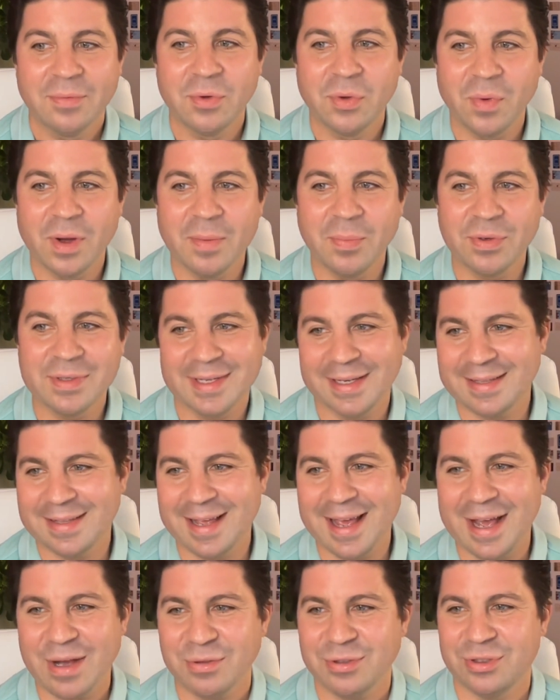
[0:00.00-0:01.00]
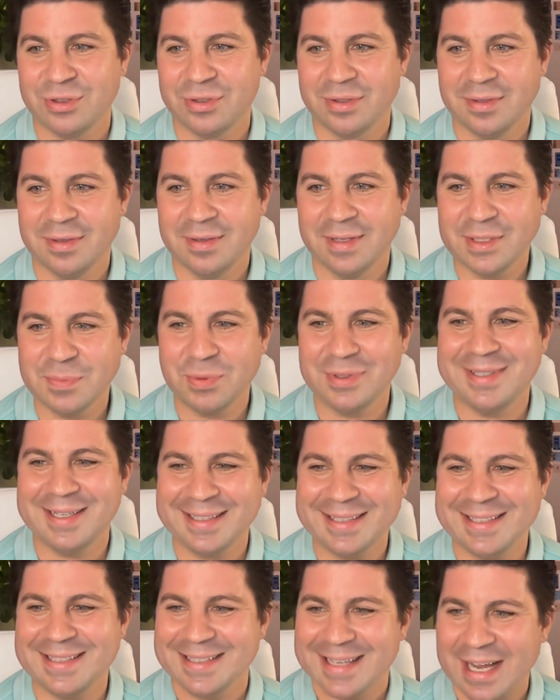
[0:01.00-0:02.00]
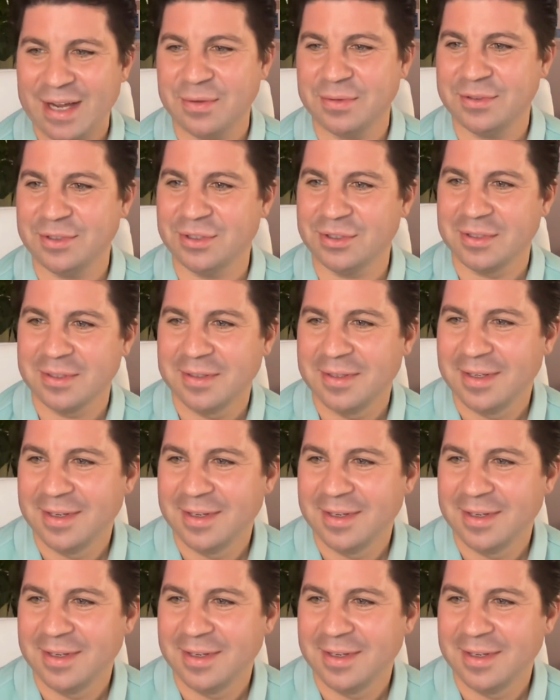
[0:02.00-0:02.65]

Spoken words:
we want to protect the house. Let's protect this house.